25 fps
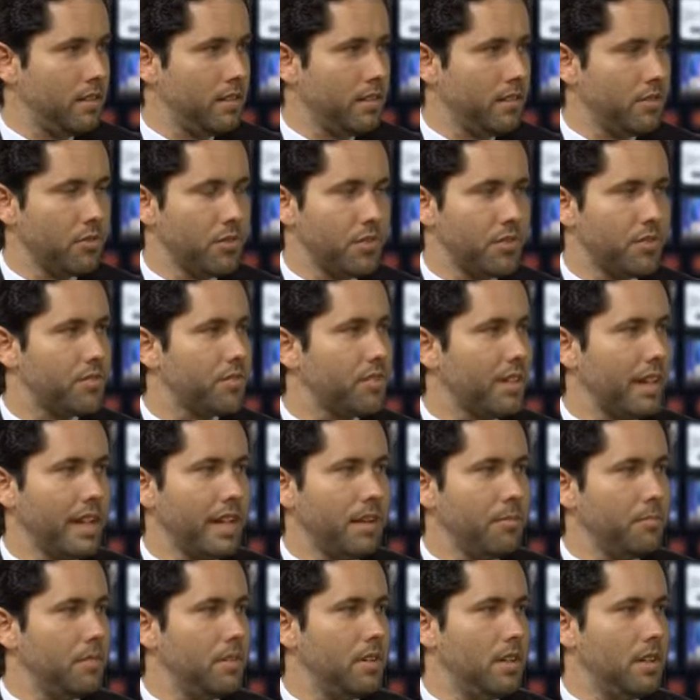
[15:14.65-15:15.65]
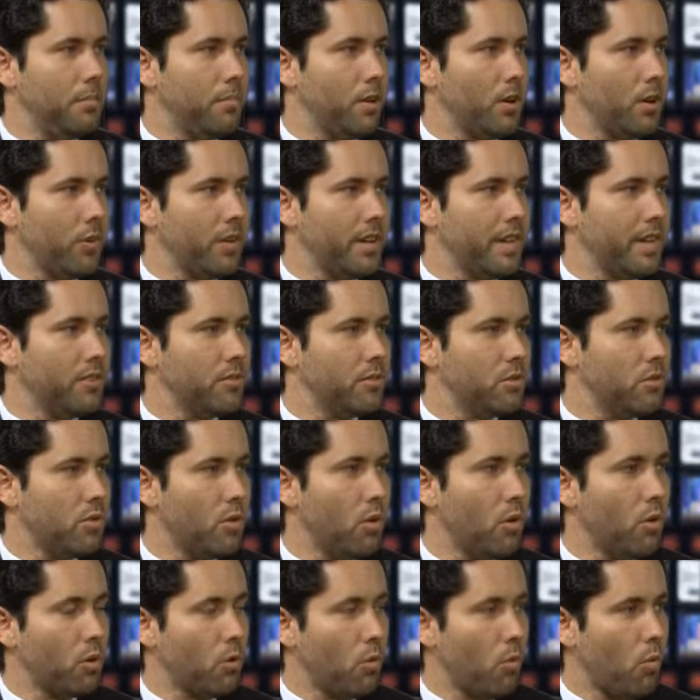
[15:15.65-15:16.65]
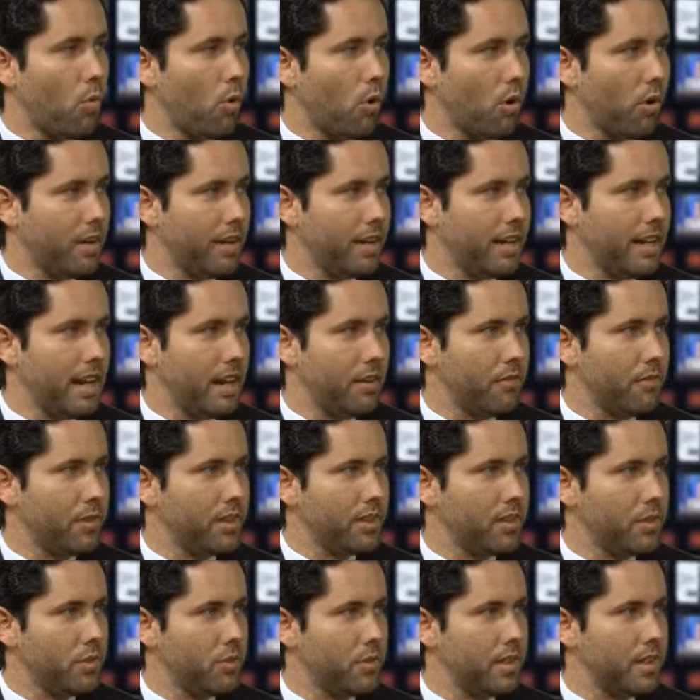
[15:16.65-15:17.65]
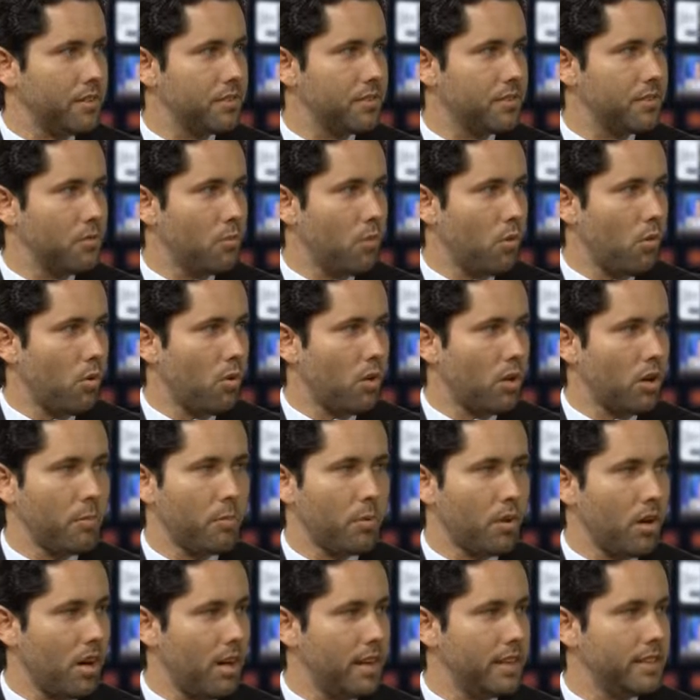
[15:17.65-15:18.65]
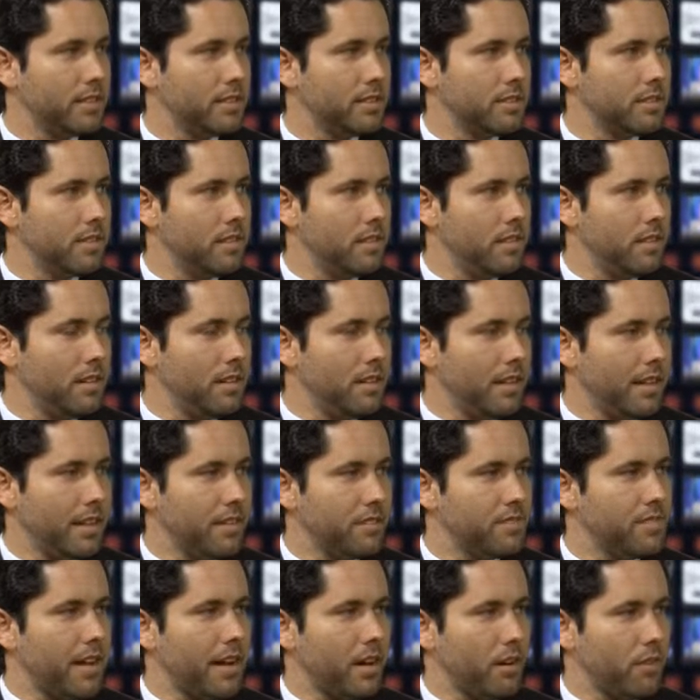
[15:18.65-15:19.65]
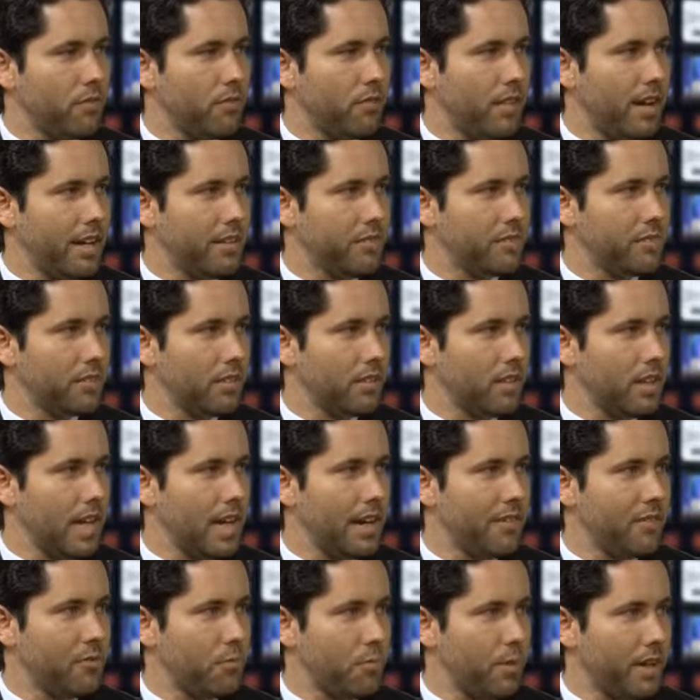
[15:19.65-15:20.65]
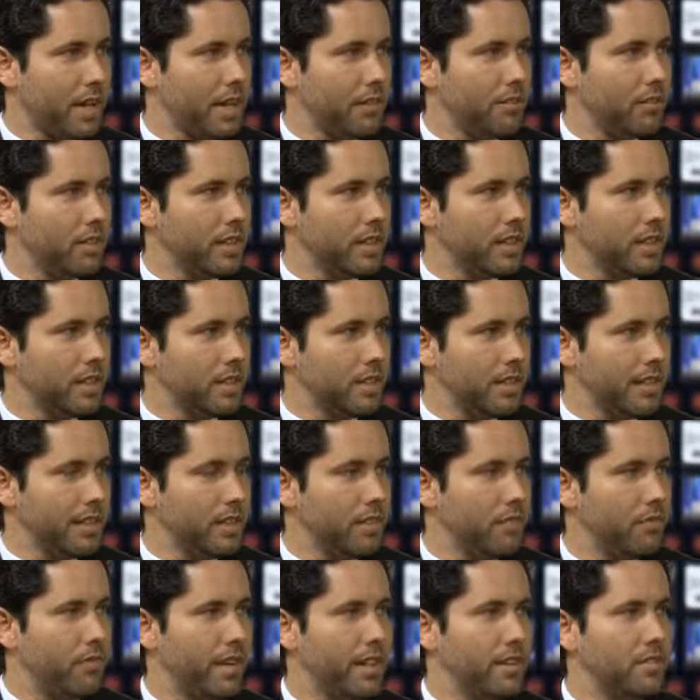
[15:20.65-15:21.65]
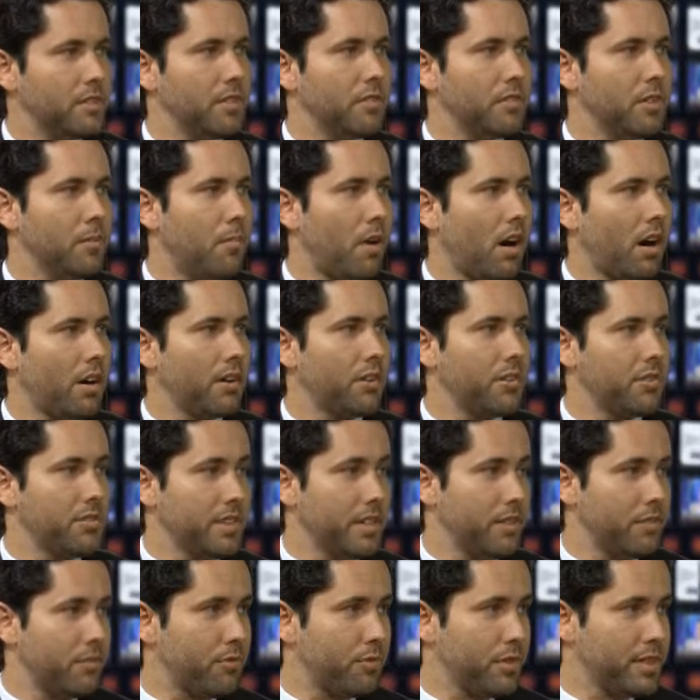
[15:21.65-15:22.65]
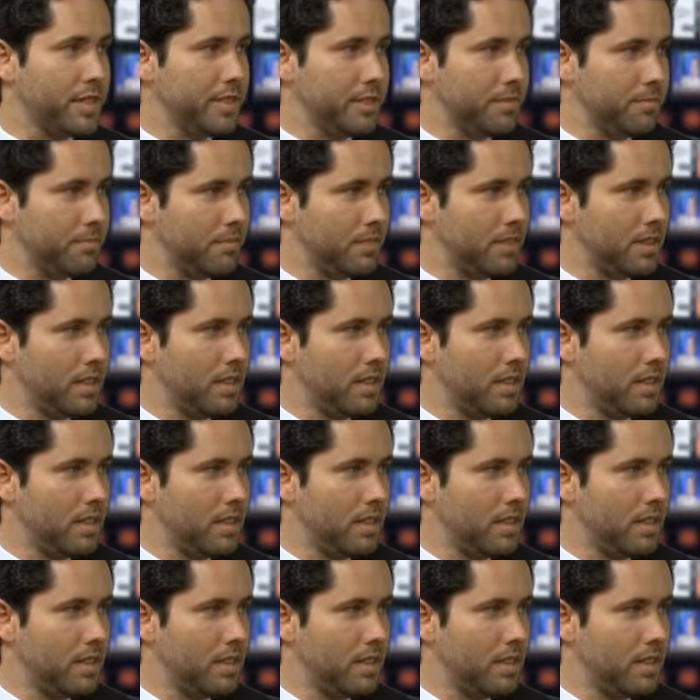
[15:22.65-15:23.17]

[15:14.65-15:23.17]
These are the same Puerto Ricans who go to war in every U.S. war abroad and sacrifice their lives bravely in defense of democracy and freedom.